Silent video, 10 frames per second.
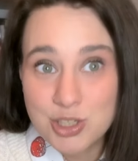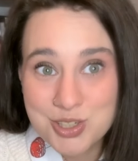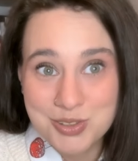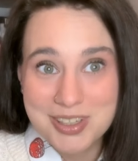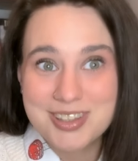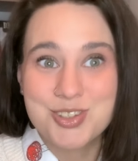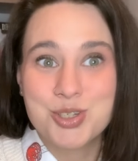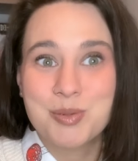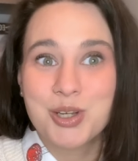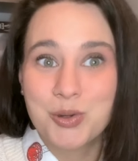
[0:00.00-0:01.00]
should do it. This should
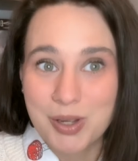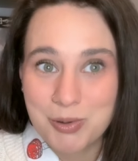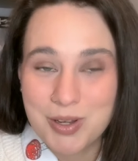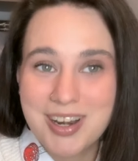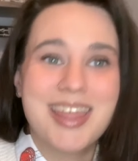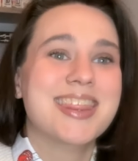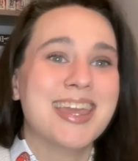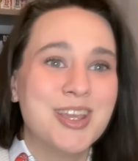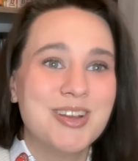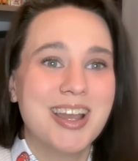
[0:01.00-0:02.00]
be a quick one.
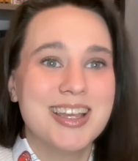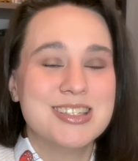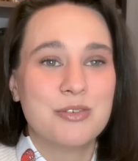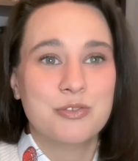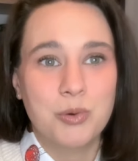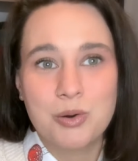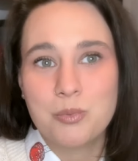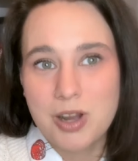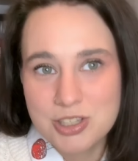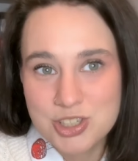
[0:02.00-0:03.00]
Thank you guys for
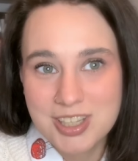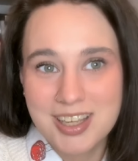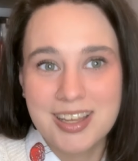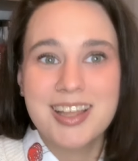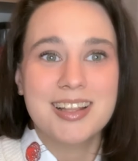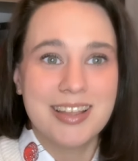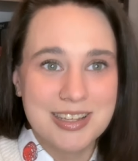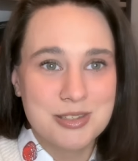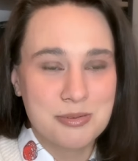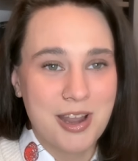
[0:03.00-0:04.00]
watching. Like
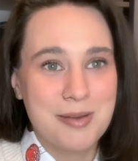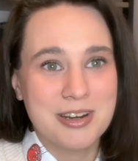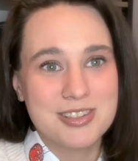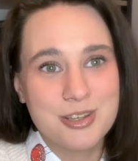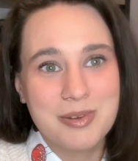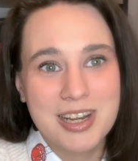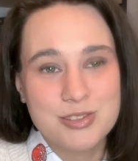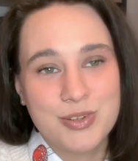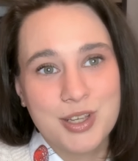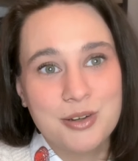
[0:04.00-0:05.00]
and subscribe, and I'll see you in my next
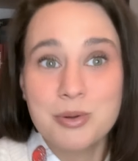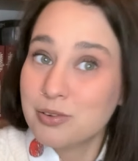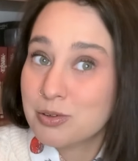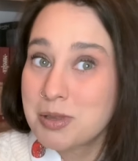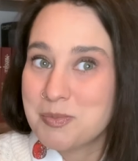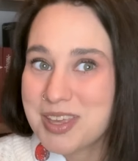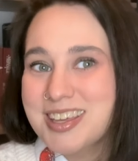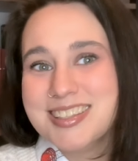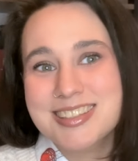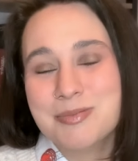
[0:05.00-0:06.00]
video, whatever it may be,
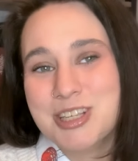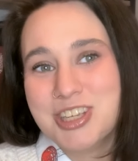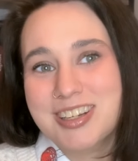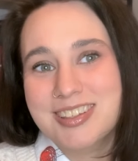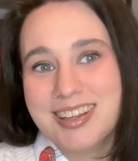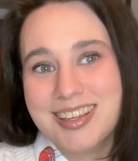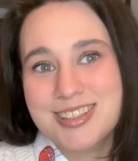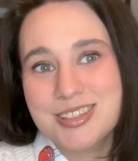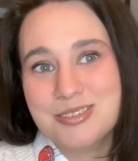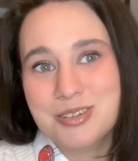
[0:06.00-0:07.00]
because it's my channel and I can
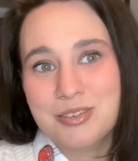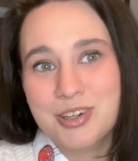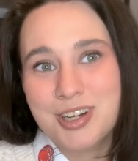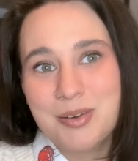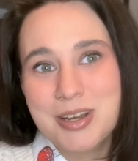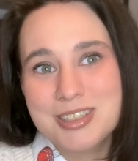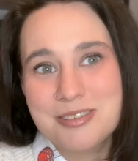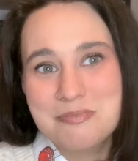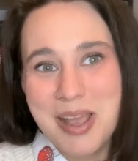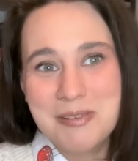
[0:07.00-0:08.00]
do whatever I want.
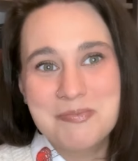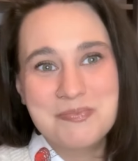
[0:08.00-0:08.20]
Bye.